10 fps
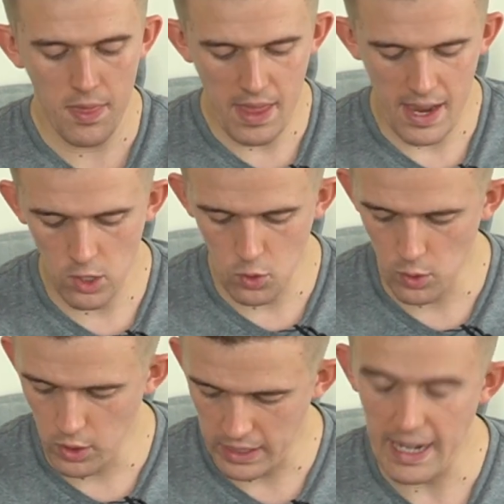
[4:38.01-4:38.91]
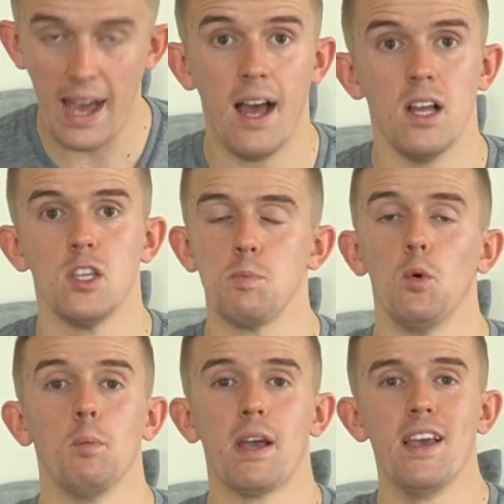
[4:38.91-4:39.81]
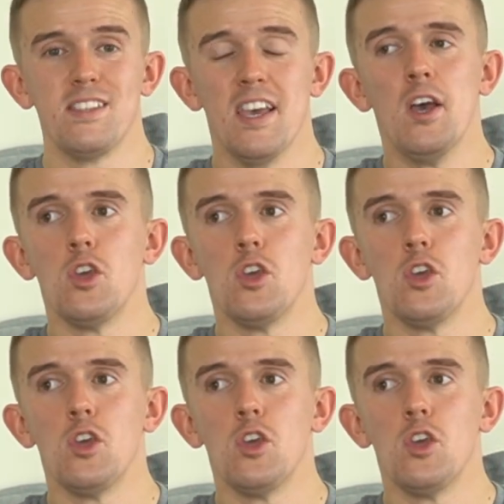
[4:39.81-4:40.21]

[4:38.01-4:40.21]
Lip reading: then you're looking at sport, because